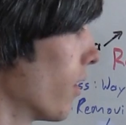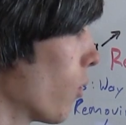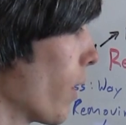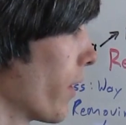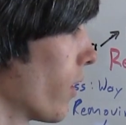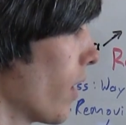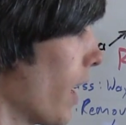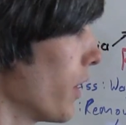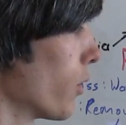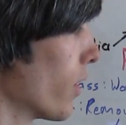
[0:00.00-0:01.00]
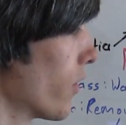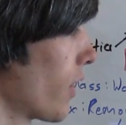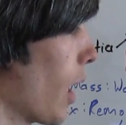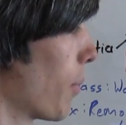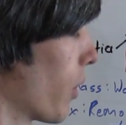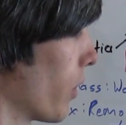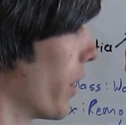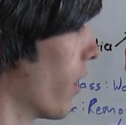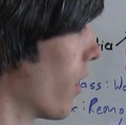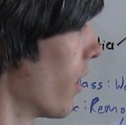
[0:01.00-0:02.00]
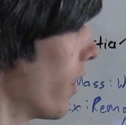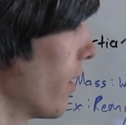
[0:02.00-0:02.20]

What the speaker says: whether or not you can stop earlier,